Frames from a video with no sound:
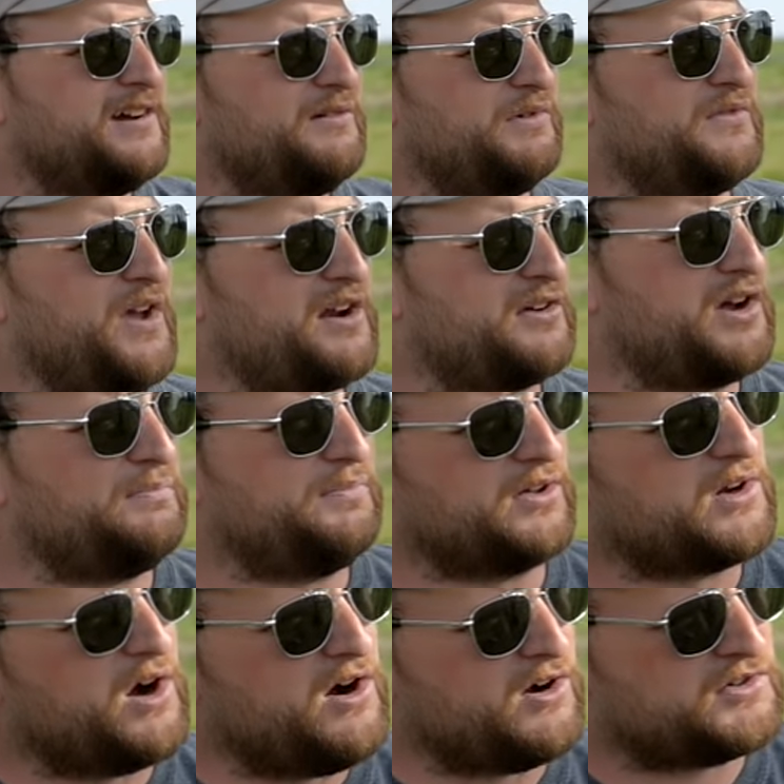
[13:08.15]
We've got a couple of
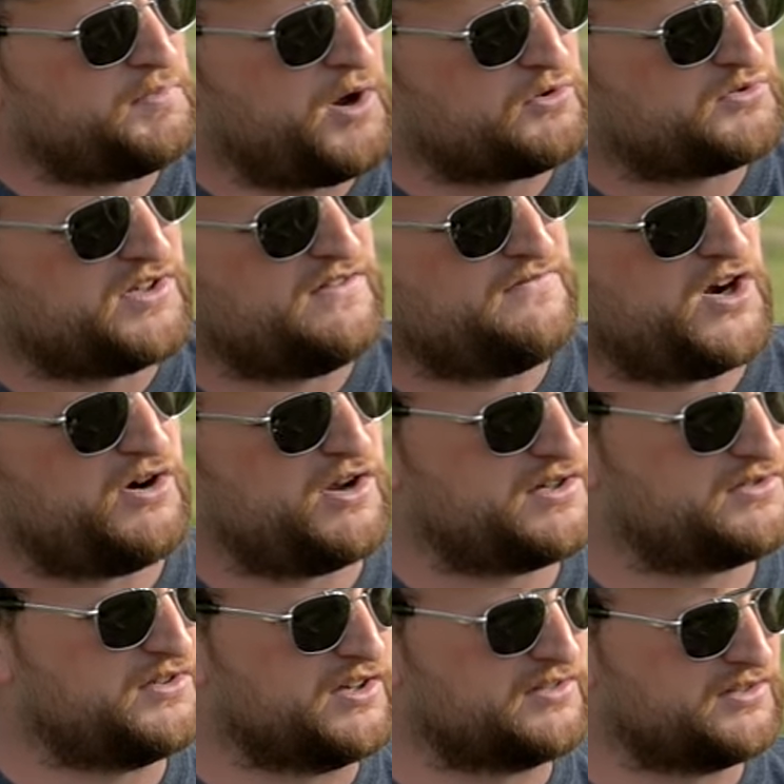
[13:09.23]
gongs posted at
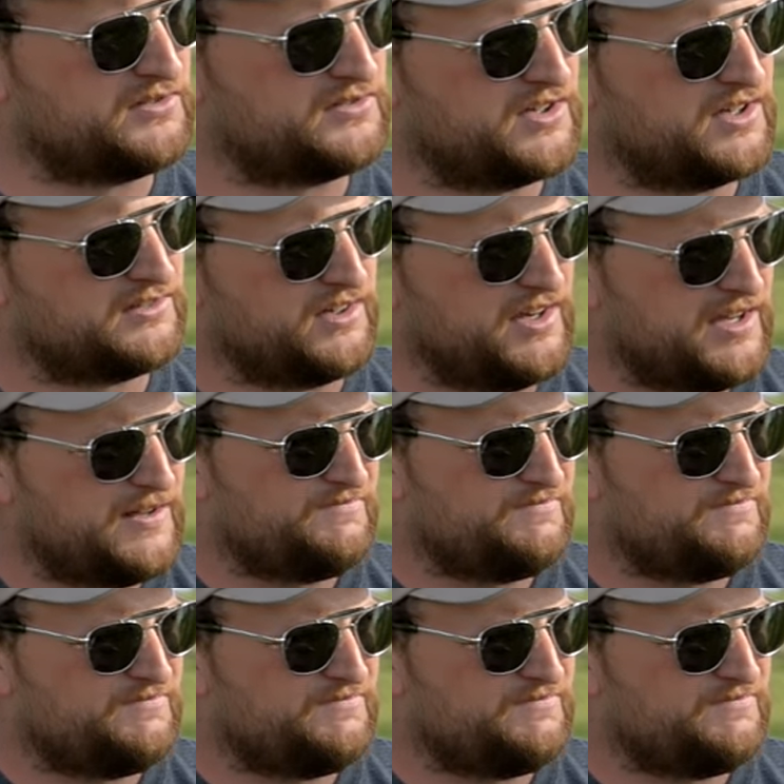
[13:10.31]
various distances.